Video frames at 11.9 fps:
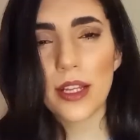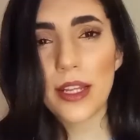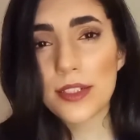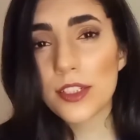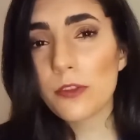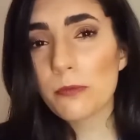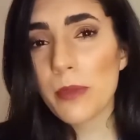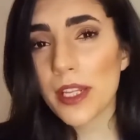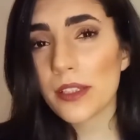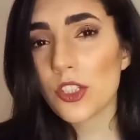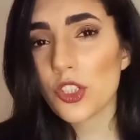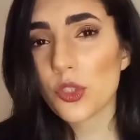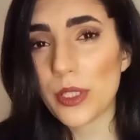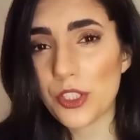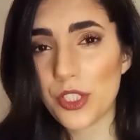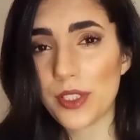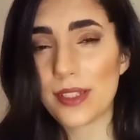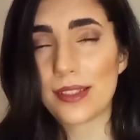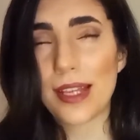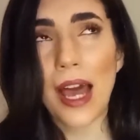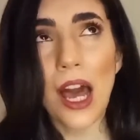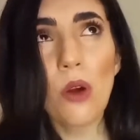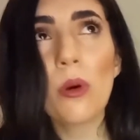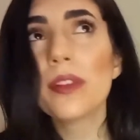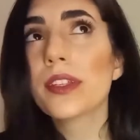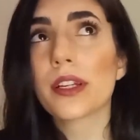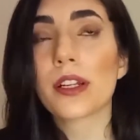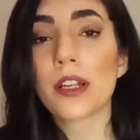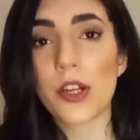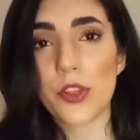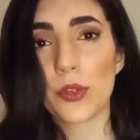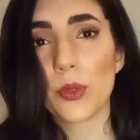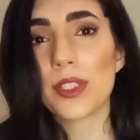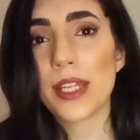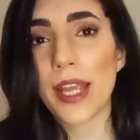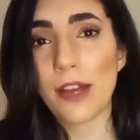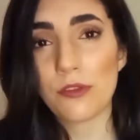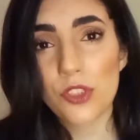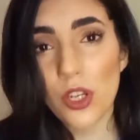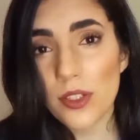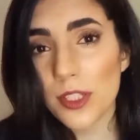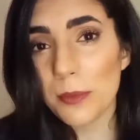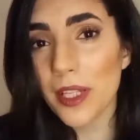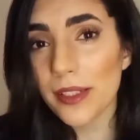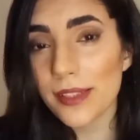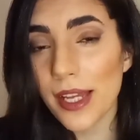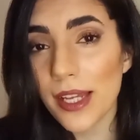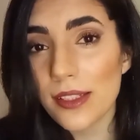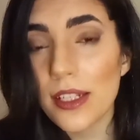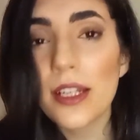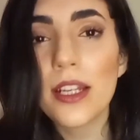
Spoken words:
instead of making this question that how on the earth could they have done something like that,